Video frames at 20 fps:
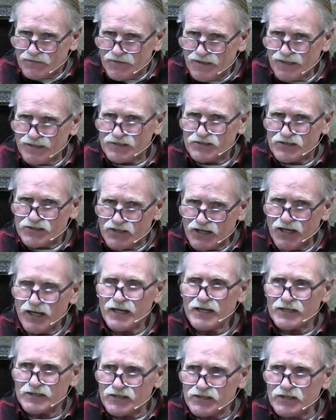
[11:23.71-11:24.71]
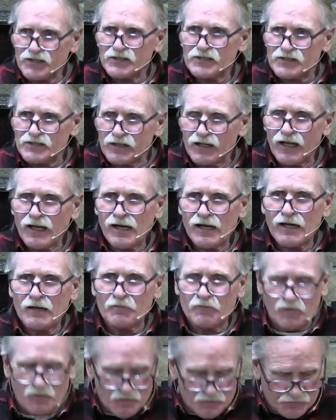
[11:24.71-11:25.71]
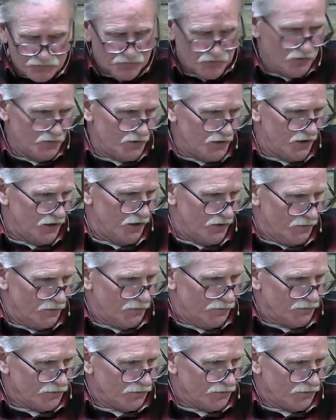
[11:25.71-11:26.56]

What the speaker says: and takes his lamb from him.